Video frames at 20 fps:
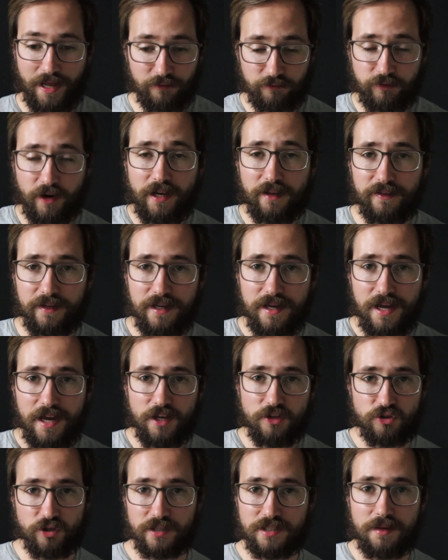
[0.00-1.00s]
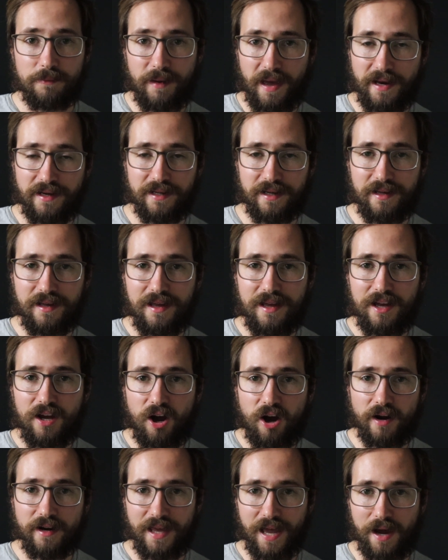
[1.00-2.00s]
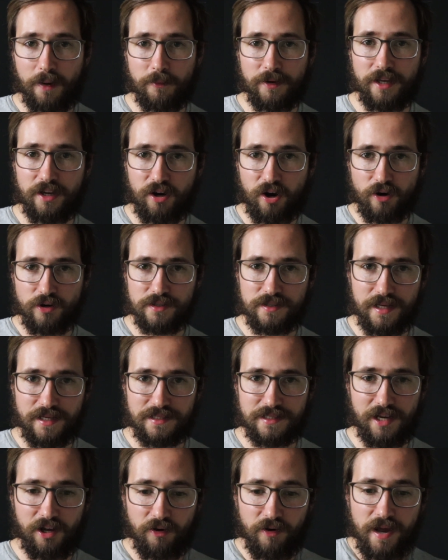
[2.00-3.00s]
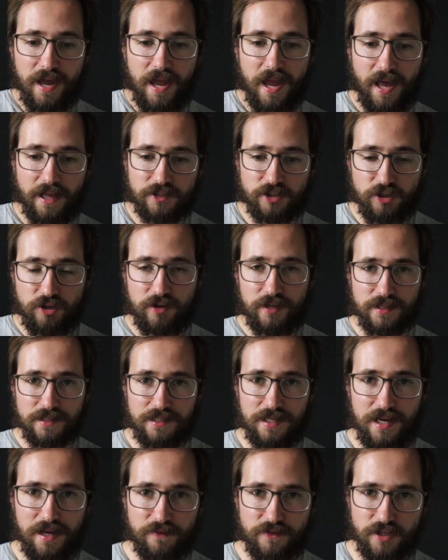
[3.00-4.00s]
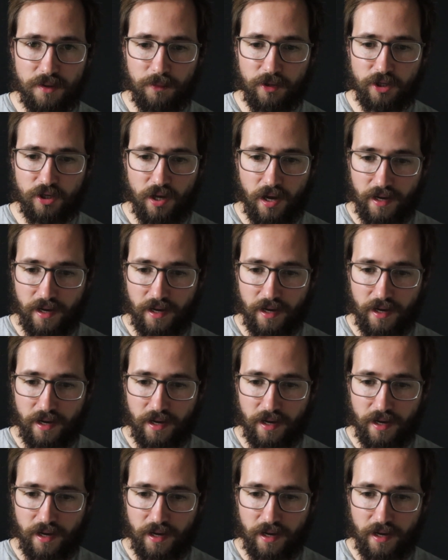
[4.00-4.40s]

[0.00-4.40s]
And frankly, just depending on how many cars they sell. And so you can see if someone,